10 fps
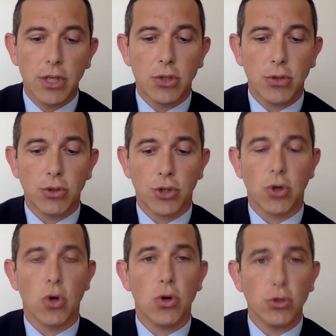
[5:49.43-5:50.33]
to
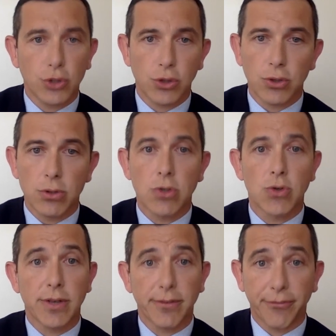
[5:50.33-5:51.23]
ensure all students are
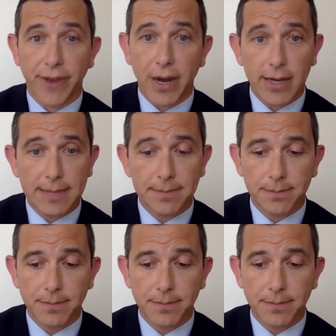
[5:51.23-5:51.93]
treated fairly,